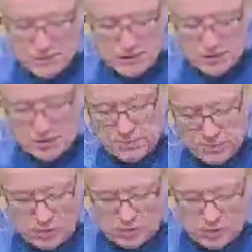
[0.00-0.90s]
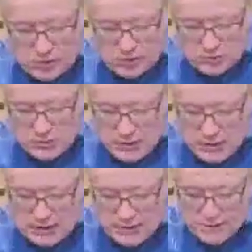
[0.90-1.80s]
to the person that's
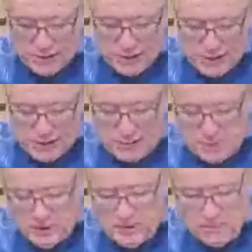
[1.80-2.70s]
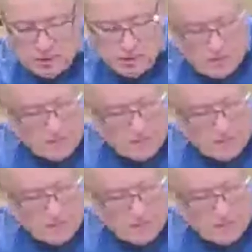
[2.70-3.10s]
speaking, and I'm putting most of